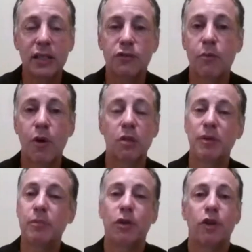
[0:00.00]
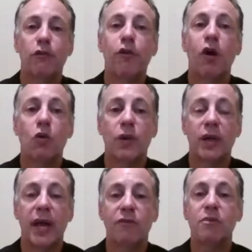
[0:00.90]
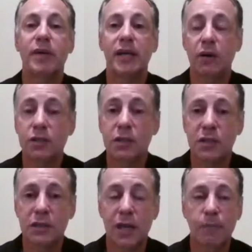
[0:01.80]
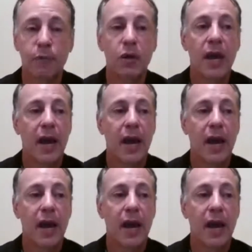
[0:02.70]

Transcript: from all the people that are following everybody else's example.